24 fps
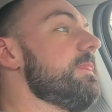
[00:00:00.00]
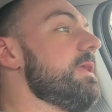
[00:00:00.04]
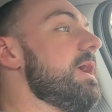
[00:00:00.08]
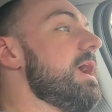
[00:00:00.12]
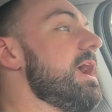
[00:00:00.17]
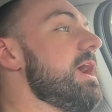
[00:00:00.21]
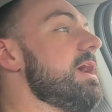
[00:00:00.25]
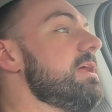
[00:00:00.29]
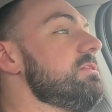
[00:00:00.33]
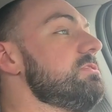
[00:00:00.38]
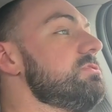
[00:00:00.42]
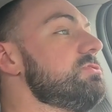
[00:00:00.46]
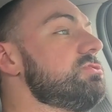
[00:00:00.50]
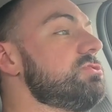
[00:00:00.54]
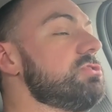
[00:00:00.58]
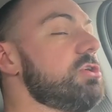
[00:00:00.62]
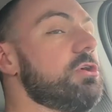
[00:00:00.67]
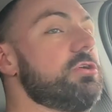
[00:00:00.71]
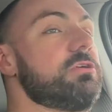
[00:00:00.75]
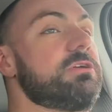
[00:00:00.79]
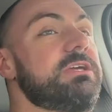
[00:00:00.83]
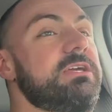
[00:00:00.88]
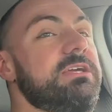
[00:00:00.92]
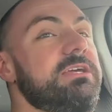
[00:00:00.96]
and
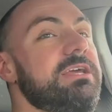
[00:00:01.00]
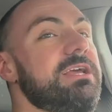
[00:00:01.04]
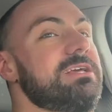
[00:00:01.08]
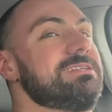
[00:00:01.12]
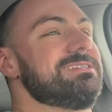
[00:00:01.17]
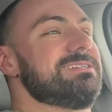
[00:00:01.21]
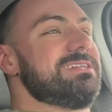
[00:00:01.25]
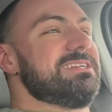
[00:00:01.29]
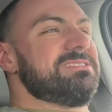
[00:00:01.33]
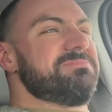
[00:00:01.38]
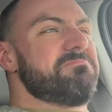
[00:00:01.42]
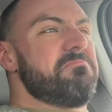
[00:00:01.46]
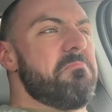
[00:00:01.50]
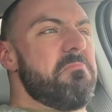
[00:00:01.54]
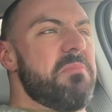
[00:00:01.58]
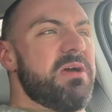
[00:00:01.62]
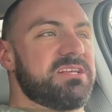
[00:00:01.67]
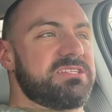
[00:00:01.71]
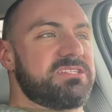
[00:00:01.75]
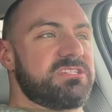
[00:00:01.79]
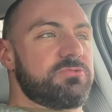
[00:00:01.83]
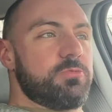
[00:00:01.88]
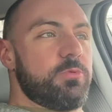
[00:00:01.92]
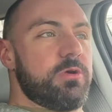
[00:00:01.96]
turkey isn't as
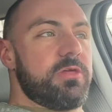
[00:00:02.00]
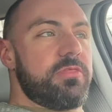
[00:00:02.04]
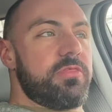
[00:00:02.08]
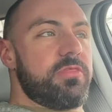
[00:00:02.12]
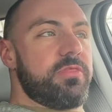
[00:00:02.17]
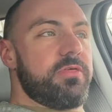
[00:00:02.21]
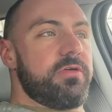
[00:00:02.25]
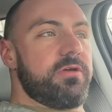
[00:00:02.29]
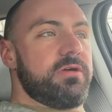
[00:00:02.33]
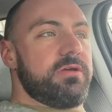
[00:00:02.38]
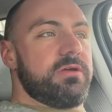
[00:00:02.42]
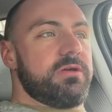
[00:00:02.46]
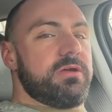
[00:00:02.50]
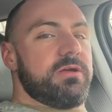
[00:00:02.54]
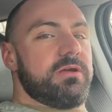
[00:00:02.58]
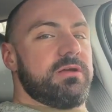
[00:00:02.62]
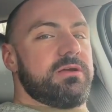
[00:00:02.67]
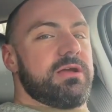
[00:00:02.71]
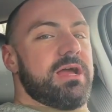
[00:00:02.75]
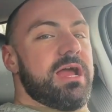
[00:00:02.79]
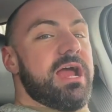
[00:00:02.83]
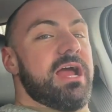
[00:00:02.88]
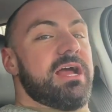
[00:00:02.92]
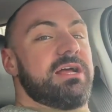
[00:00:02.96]
messed with
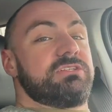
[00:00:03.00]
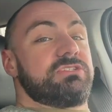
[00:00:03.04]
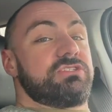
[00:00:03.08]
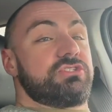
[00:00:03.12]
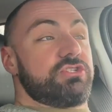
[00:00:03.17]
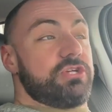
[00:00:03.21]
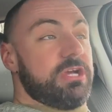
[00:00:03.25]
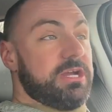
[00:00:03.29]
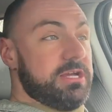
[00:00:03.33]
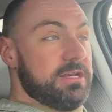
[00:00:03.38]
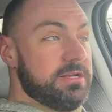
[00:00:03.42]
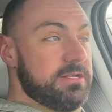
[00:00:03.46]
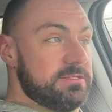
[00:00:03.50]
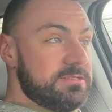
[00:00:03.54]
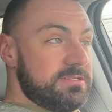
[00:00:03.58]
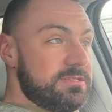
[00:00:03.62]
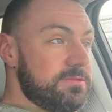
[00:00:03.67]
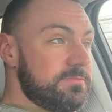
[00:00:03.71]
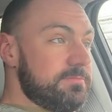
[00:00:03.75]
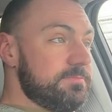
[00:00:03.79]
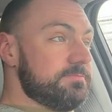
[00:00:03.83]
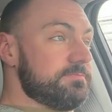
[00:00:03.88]
as chicken is.